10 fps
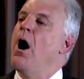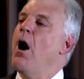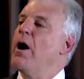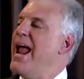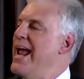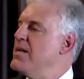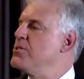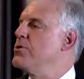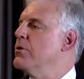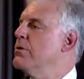are
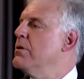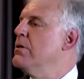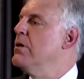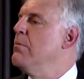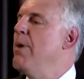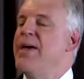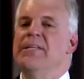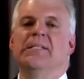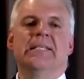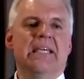answered by
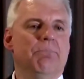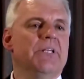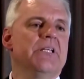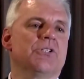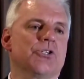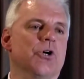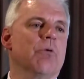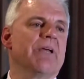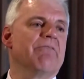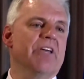the deeply
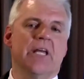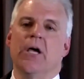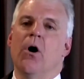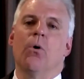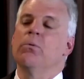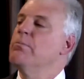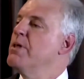disturbing video